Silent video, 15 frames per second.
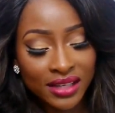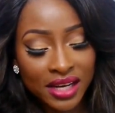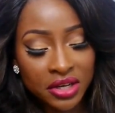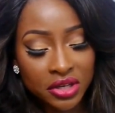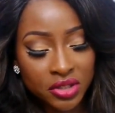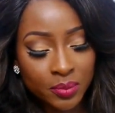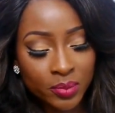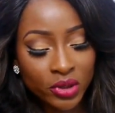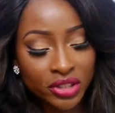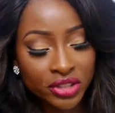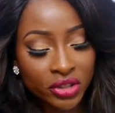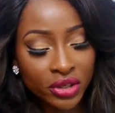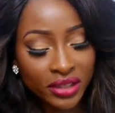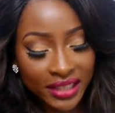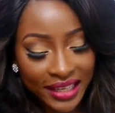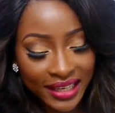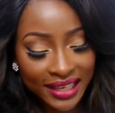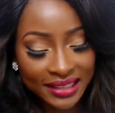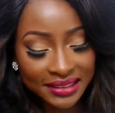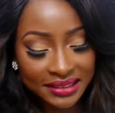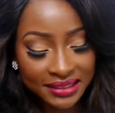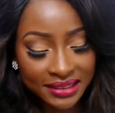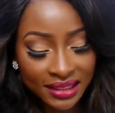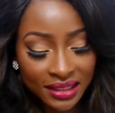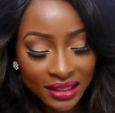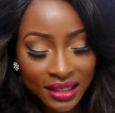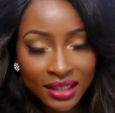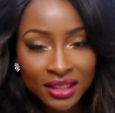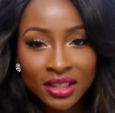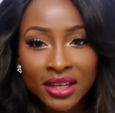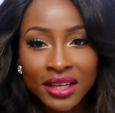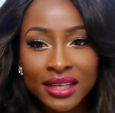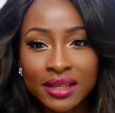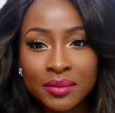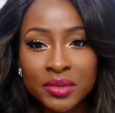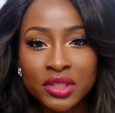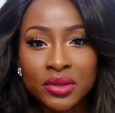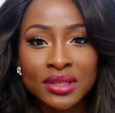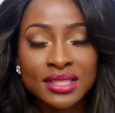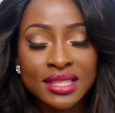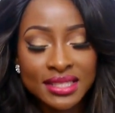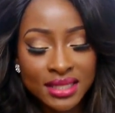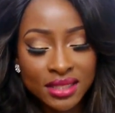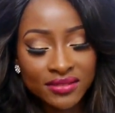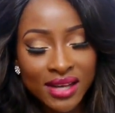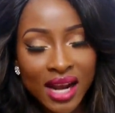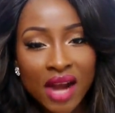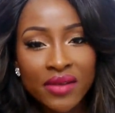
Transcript: and you just put in your kit um, you know, instead of